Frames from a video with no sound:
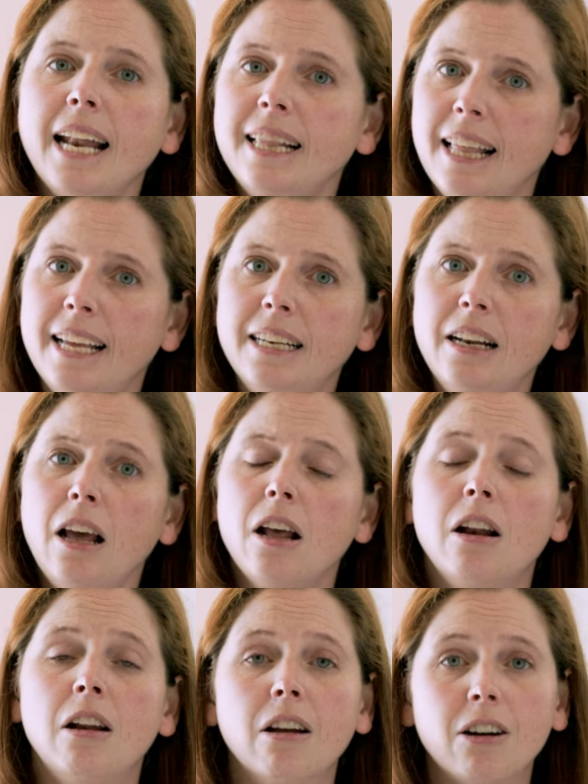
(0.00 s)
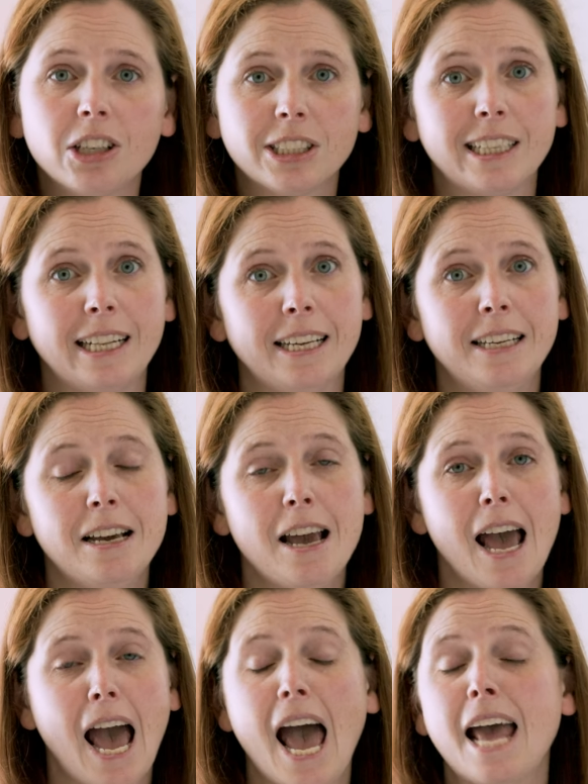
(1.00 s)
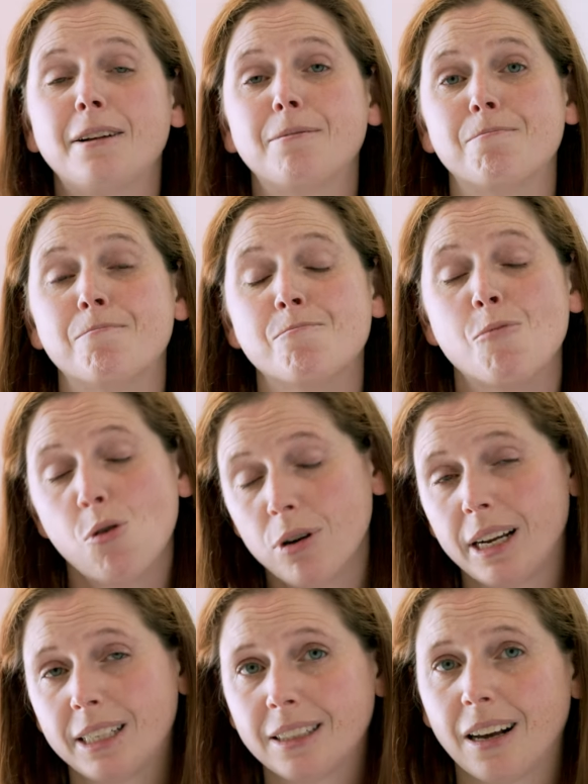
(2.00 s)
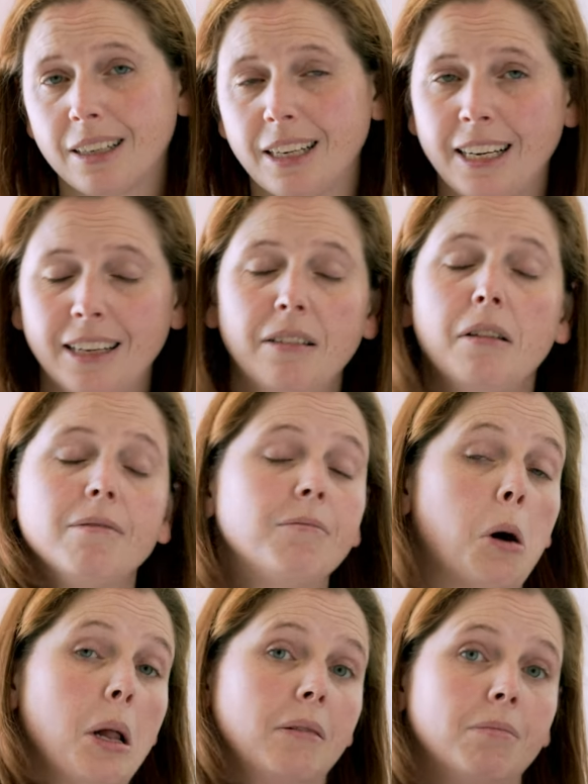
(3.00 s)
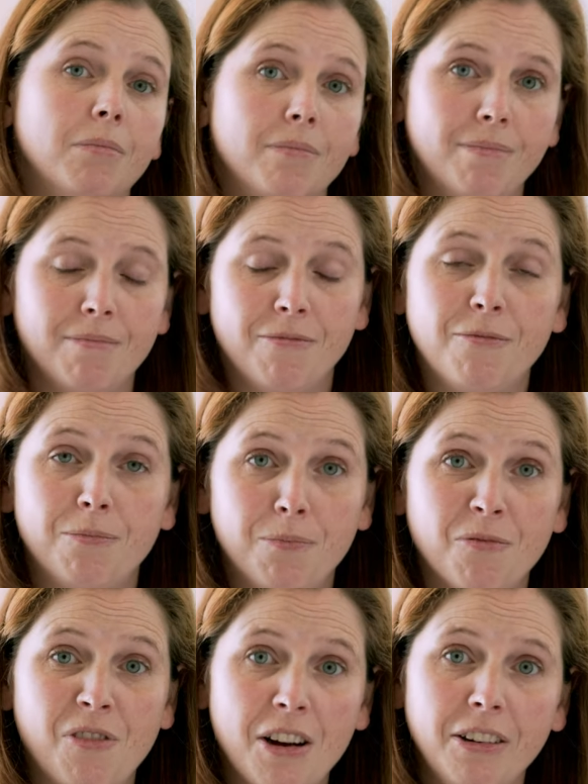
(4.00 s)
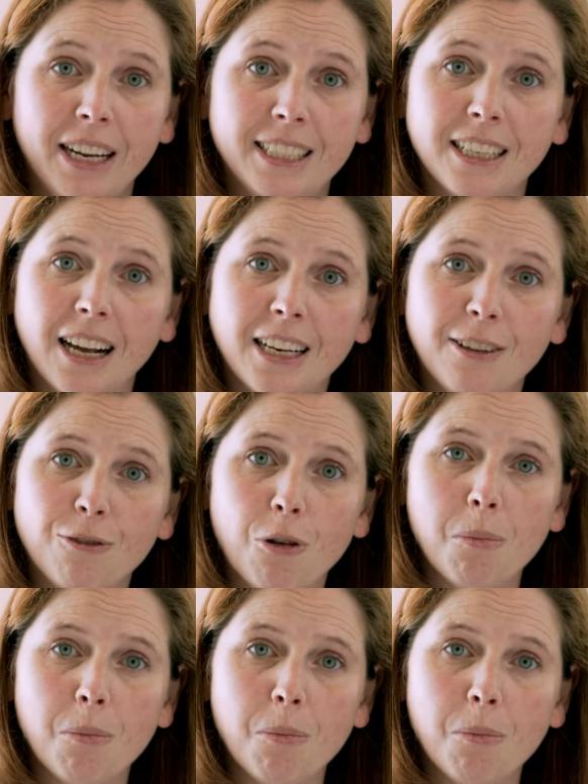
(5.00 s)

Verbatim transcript: And then, lastly, and more exciting, well, very exciting